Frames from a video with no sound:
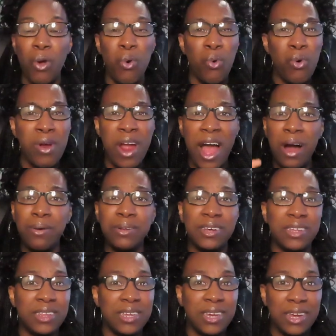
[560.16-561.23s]
Or I'll
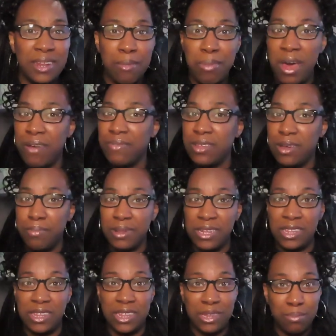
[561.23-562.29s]
just sit in the bathtub and
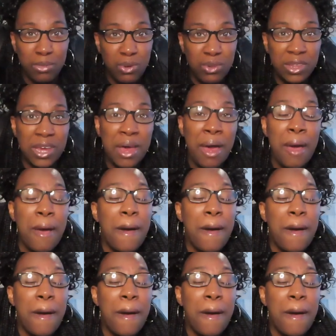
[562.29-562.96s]
listen to music.